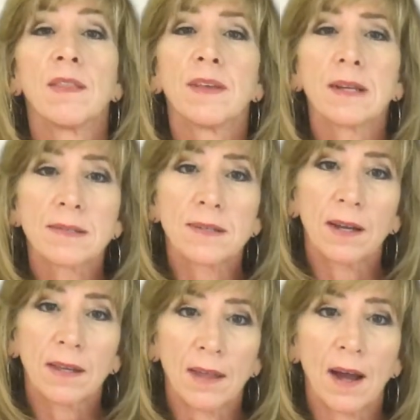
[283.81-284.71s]
Things
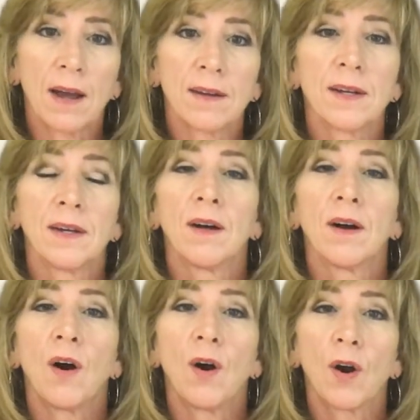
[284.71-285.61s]
like that
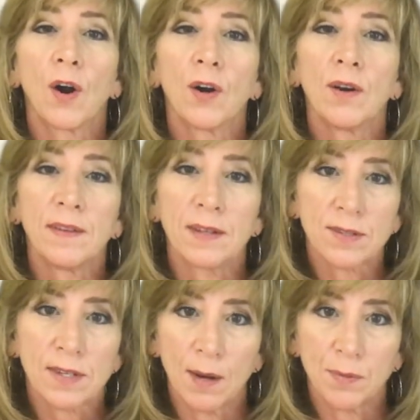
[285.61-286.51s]
are
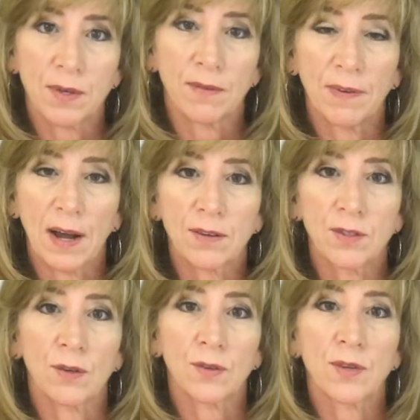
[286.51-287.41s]
these types of
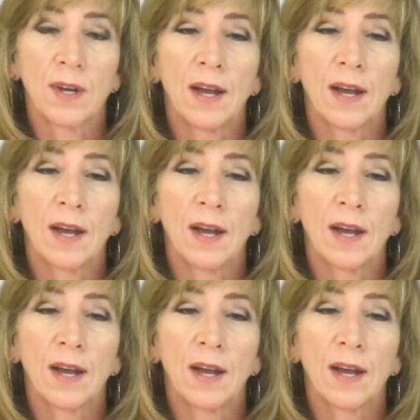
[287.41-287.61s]
factors.